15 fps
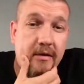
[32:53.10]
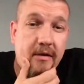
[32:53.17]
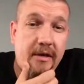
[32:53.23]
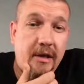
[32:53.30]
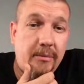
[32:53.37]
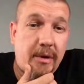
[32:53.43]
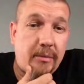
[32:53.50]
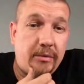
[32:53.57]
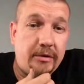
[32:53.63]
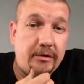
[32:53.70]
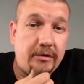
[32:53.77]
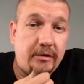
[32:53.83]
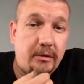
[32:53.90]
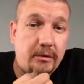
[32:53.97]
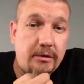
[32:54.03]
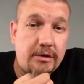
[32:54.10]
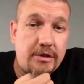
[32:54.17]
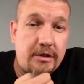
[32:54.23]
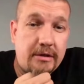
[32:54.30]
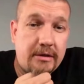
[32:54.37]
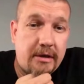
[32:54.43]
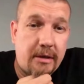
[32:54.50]
keep up with the
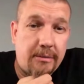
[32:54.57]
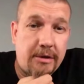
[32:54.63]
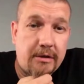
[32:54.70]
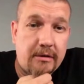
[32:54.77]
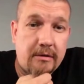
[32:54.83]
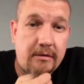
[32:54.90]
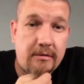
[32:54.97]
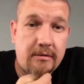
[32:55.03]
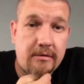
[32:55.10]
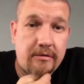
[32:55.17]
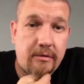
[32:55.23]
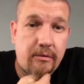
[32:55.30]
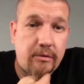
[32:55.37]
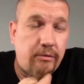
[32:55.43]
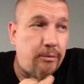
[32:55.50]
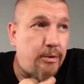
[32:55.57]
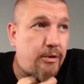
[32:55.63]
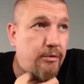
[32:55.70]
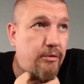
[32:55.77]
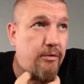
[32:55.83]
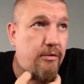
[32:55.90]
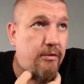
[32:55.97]
technology. I mean, so what we've been
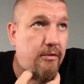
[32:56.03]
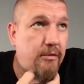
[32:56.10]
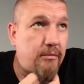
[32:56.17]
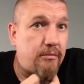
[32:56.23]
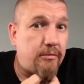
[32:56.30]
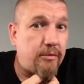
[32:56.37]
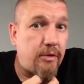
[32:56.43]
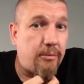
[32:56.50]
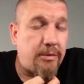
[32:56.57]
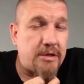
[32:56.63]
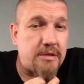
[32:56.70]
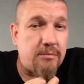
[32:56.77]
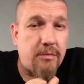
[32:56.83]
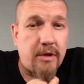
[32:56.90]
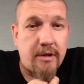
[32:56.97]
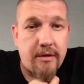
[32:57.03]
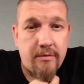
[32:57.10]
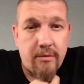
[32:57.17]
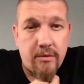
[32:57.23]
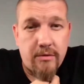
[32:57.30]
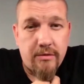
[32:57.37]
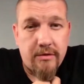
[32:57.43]
doing for the past month
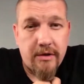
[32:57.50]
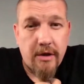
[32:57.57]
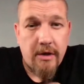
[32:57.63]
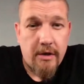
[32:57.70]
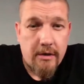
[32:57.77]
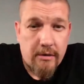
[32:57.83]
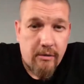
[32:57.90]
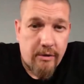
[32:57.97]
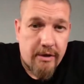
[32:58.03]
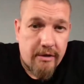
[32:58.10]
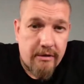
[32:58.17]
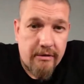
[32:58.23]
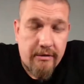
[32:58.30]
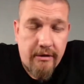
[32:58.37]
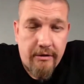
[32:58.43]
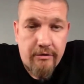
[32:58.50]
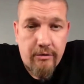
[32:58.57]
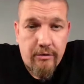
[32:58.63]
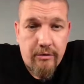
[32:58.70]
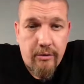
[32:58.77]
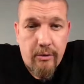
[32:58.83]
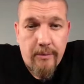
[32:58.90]
was looking
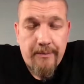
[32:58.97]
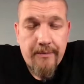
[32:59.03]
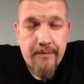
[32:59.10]
into